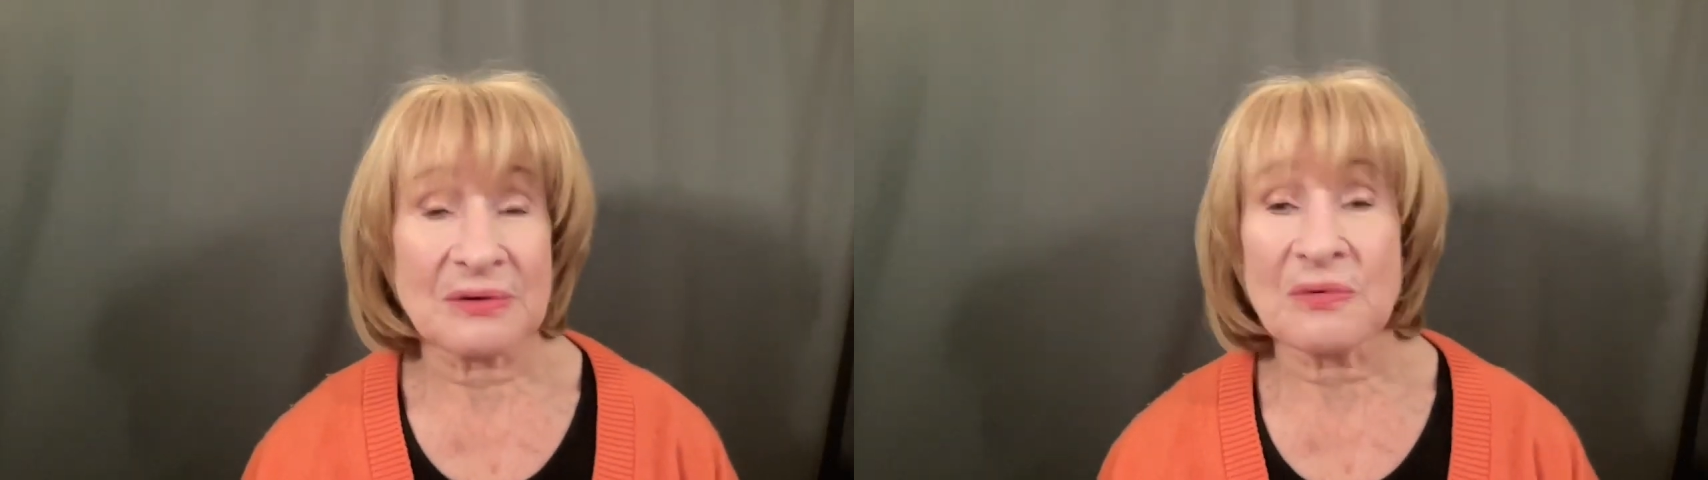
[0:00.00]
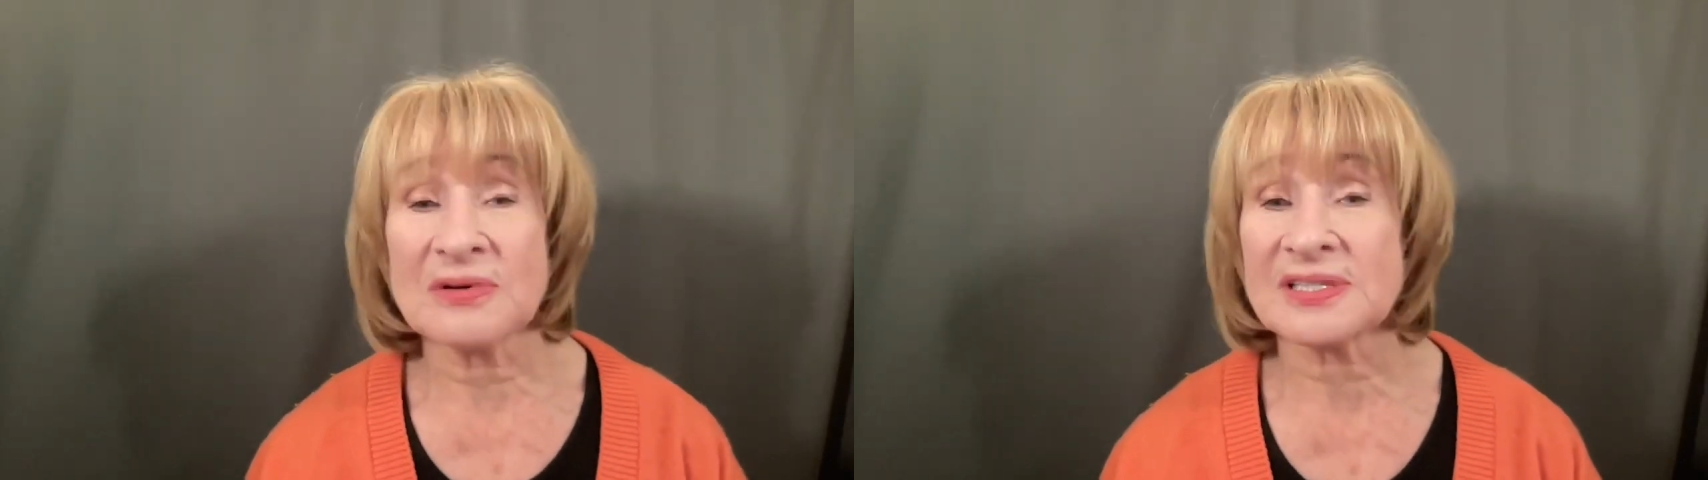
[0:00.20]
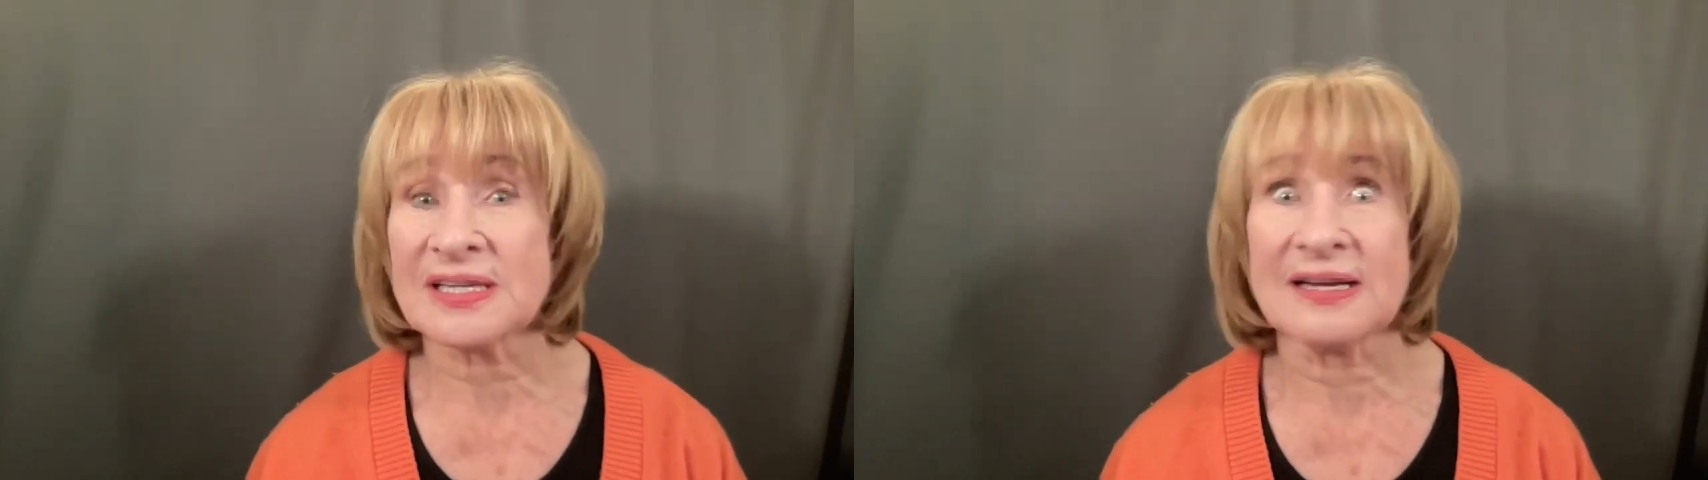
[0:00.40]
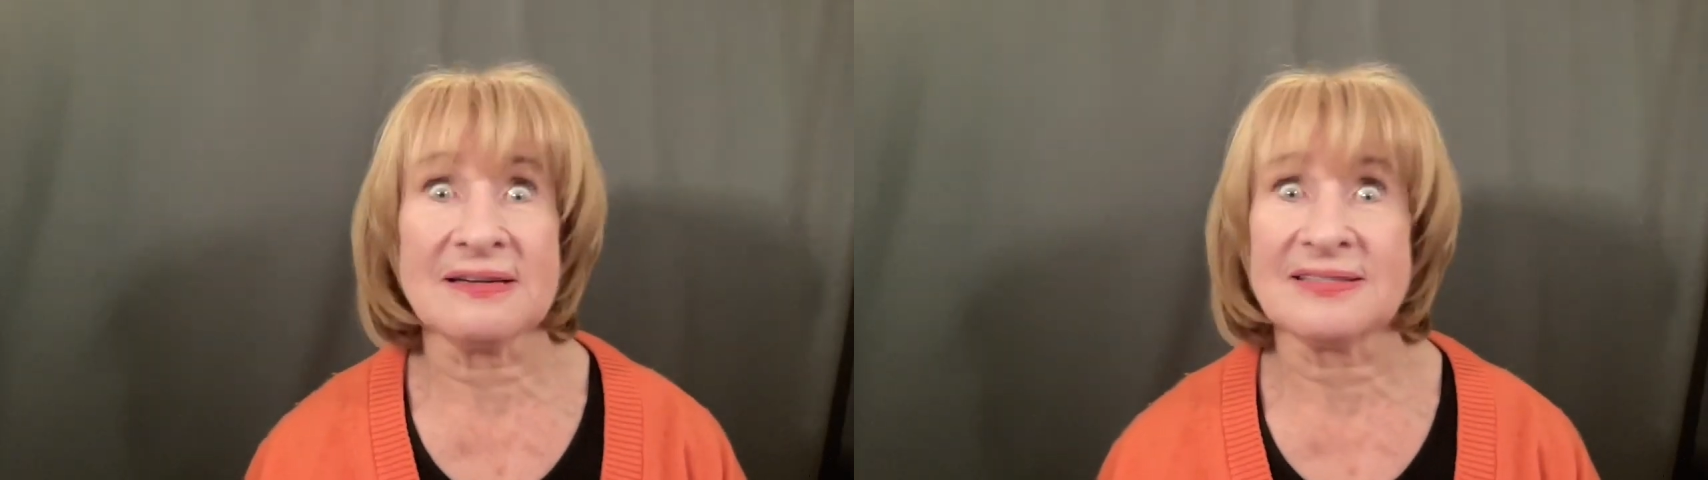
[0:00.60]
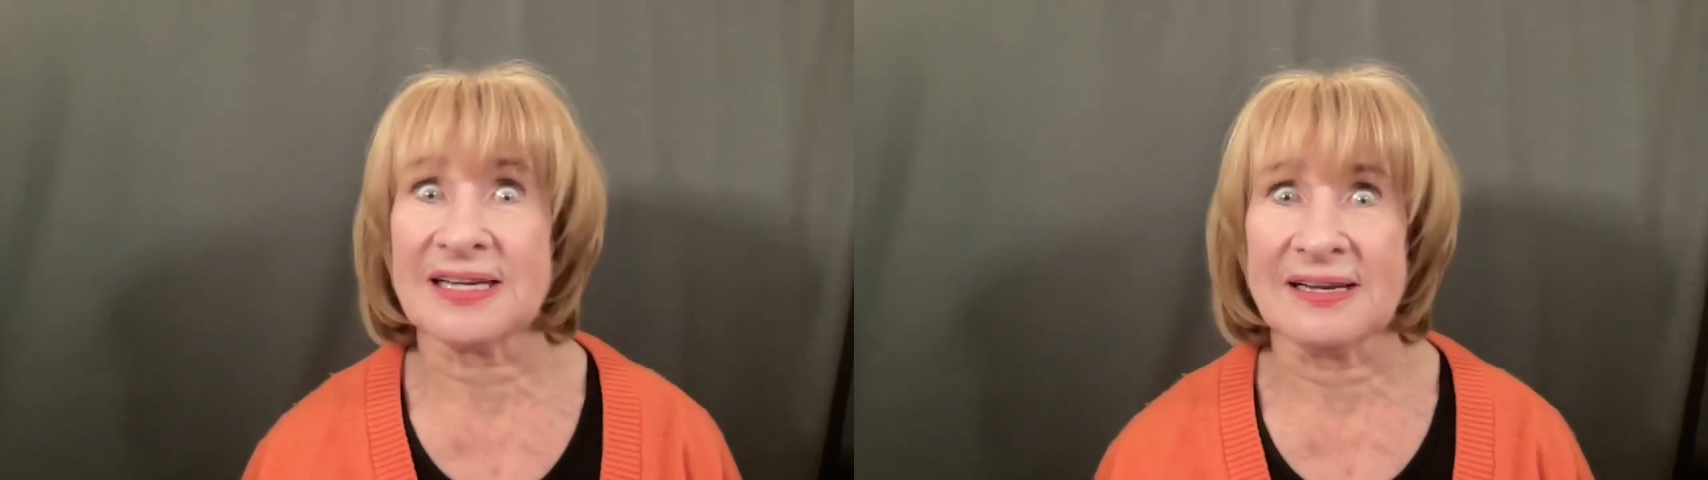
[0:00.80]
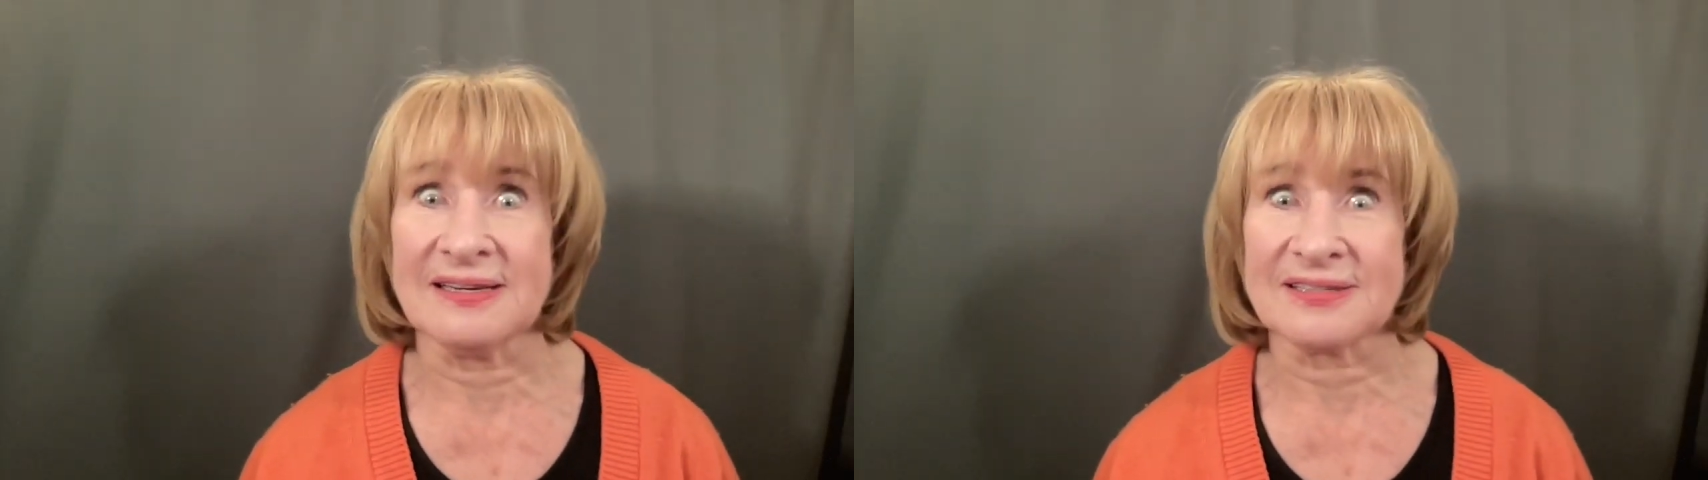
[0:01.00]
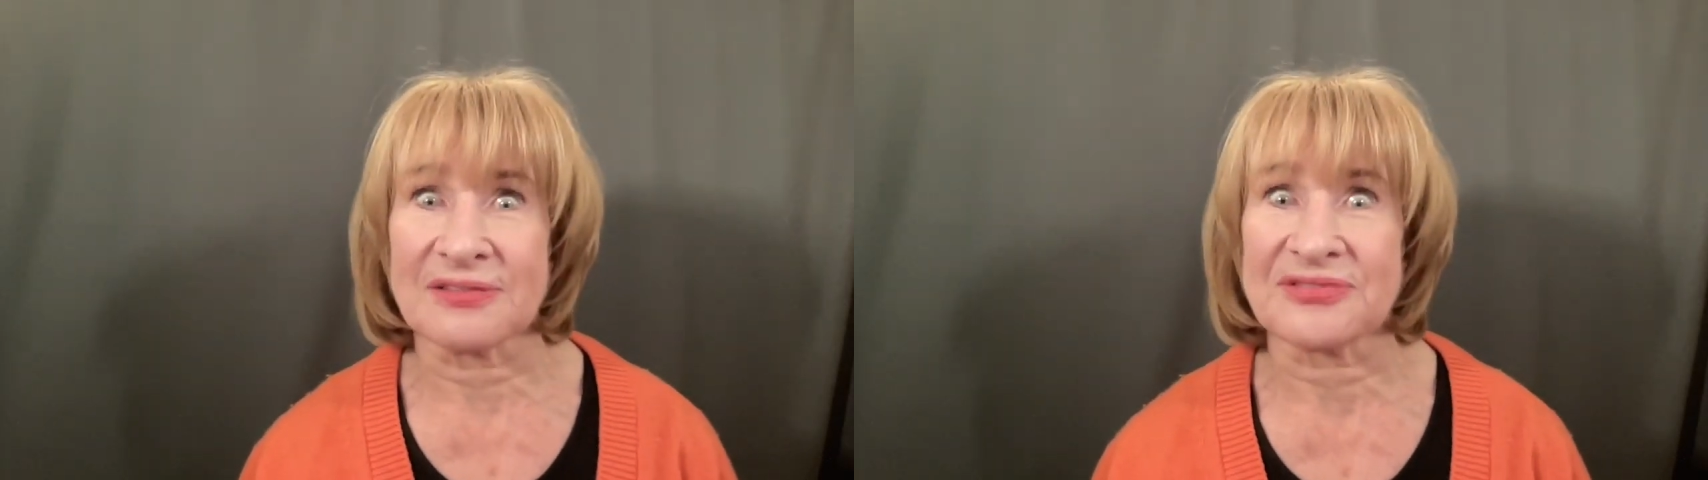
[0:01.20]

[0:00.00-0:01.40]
was indeed